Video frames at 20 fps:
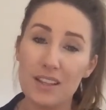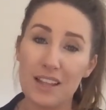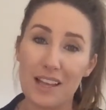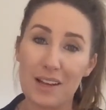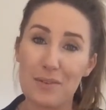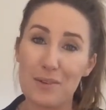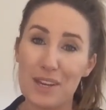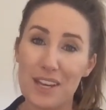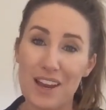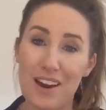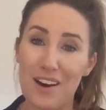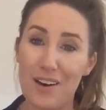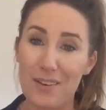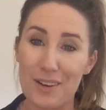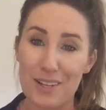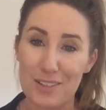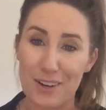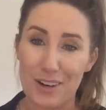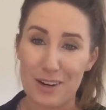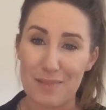like we
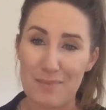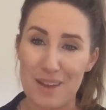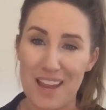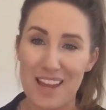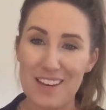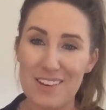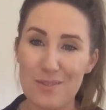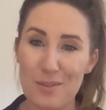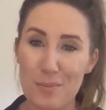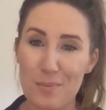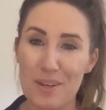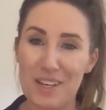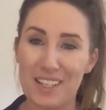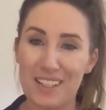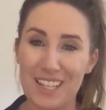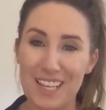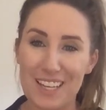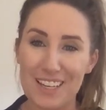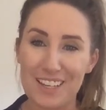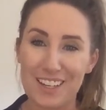always recommend, we'll put a
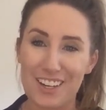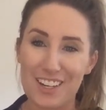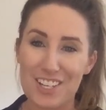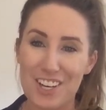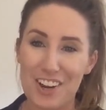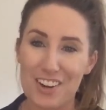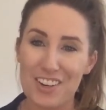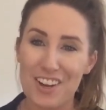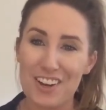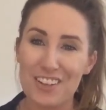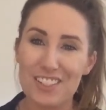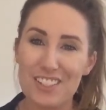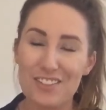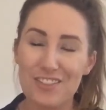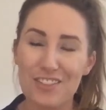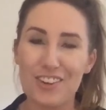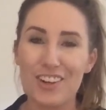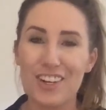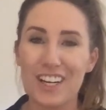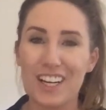link in our show notes
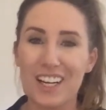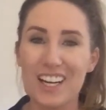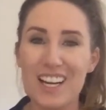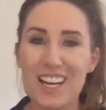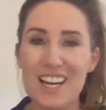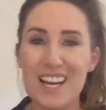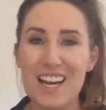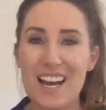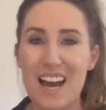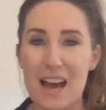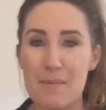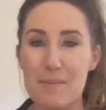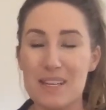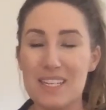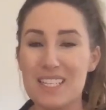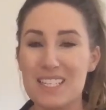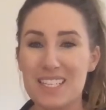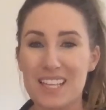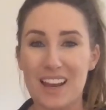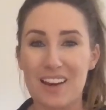for a
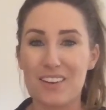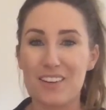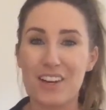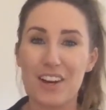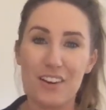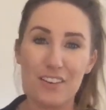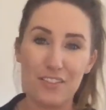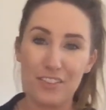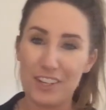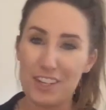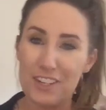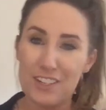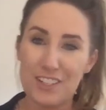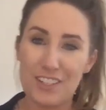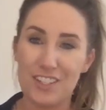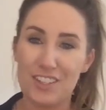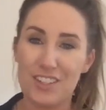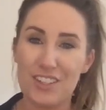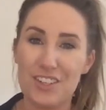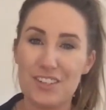discount code for you
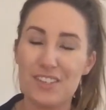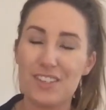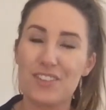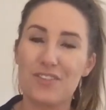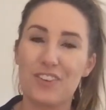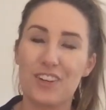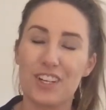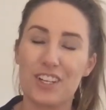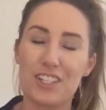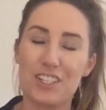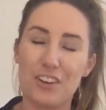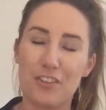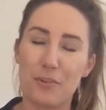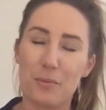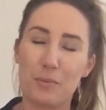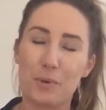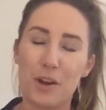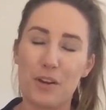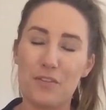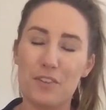to use for
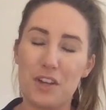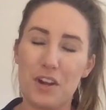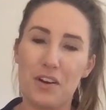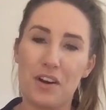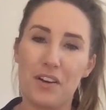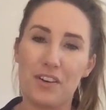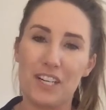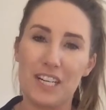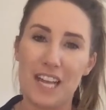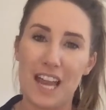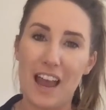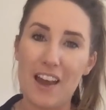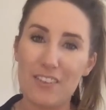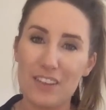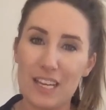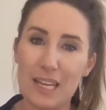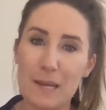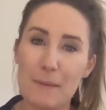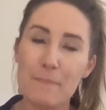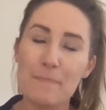GoodShuffle Pro if you don't already have
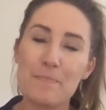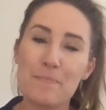it.